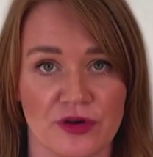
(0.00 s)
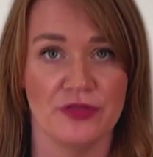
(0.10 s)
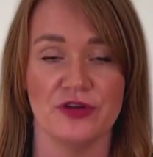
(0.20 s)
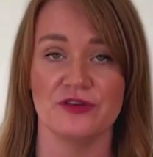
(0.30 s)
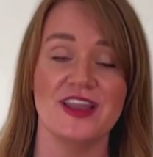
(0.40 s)

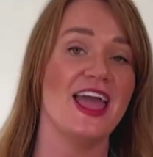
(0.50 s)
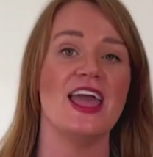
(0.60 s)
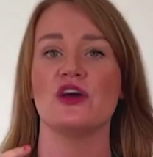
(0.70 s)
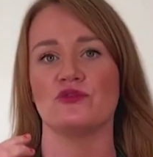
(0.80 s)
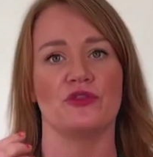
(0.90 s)
around their
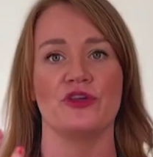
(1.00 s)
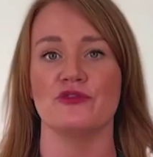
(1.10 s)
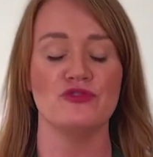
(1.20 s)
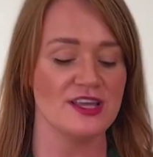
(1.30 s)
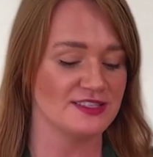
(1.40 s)
neck or on
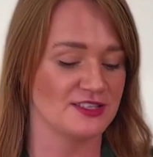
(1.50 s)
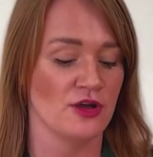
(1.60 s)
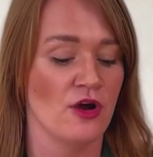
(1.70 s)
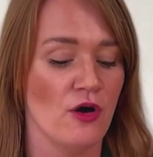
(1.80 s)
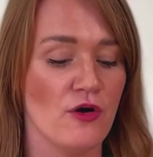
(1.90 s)
their wrist,
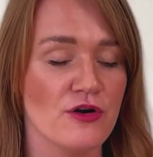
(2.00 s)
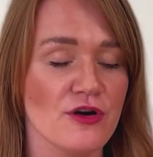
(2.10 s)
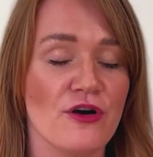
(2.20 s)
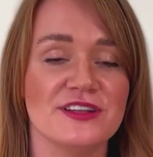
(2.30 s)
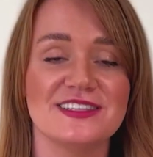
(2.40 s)
or
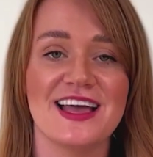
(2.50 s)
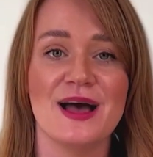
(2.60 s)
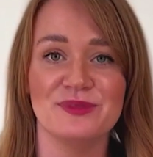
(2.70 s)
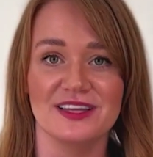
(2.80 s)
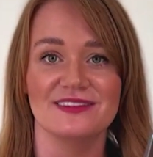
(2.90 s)
on a
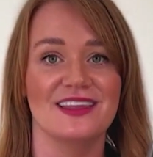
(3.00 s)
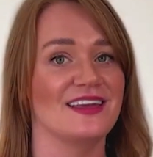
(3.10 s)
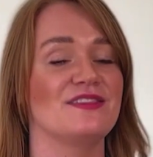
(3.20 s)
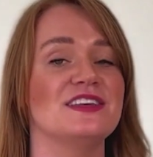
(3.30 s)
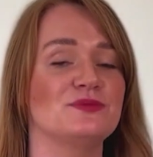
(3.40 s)
tablet
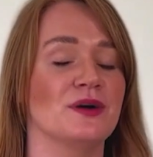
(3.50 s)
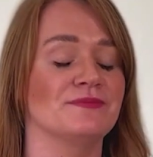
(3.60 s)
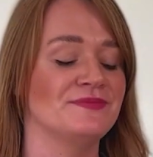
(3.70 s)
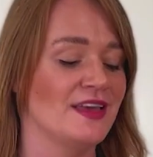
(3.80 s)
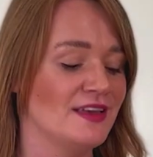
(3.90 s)
like this
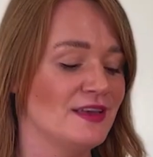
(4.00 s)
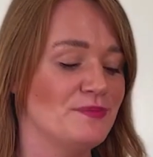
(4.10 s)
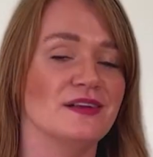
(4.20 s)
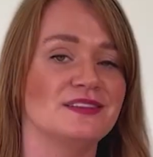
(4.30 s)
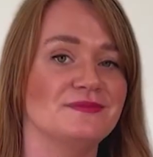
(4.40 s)
one.
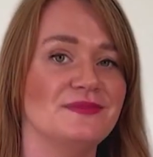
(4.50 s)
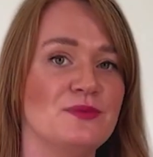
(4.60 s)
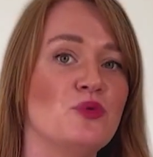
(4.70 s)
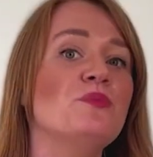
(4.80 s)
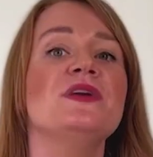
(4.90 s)
But
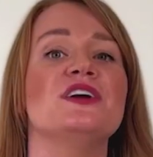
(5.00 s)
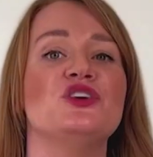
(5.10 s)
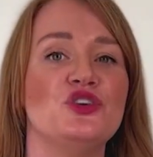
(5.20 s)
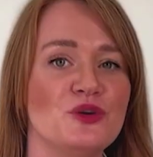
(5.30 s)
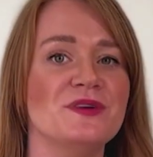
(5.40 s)
it won't be a
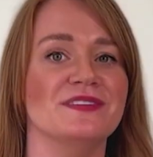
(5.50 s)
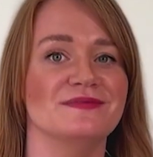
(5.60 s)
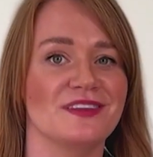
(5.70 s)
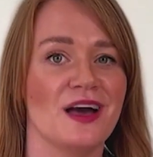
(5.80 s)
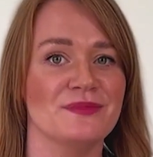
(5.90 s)

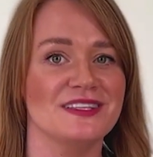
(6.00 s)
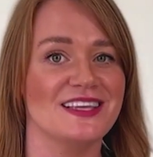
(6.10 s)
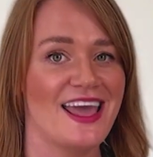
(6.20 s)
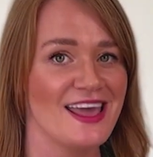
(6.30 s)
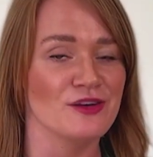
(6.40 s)
human coming
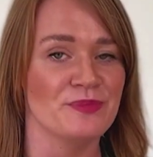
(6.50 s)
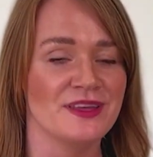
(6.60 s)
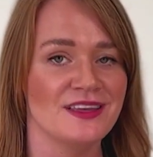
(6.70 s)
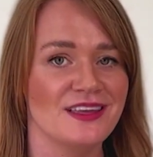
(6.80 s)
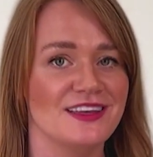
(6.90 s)
to help.
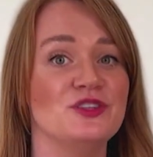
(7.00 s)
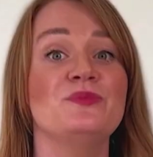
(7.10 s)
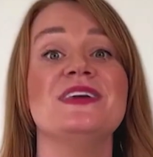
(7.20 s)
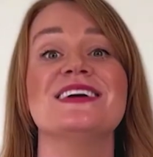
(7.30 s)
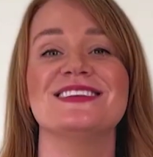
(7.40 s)

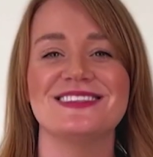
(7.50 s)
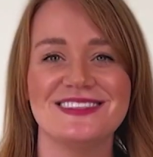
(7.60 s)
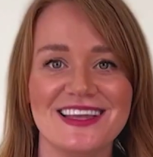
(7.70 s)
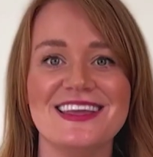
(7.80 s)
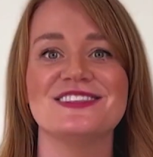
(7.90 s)
It'll be a
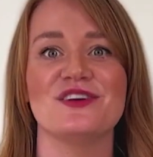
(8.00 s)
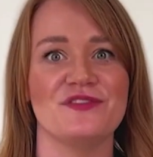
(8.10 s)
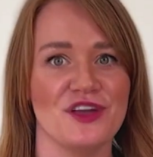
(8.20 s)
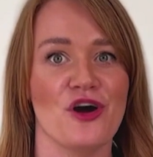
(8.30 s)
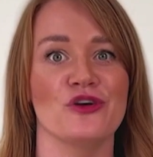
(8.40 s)

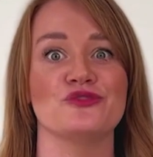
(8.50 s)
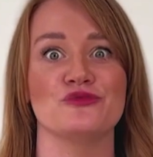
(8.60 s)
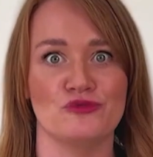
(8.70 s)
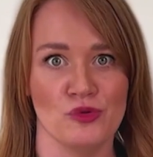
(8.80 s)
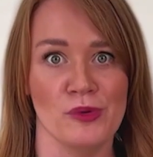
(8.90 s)
state-of-the-art
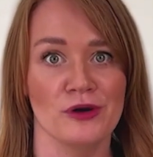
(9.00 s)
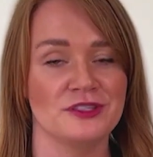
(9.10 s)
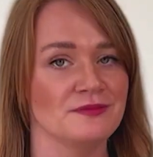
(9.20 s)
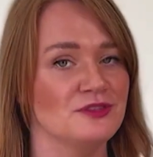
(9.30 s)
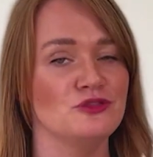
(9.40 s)

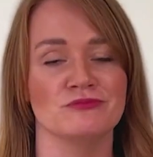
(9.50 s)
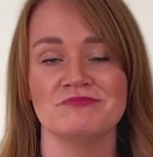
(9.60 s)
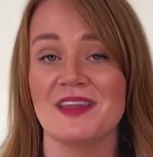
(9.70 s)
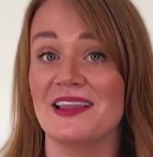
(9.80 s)
robot. So,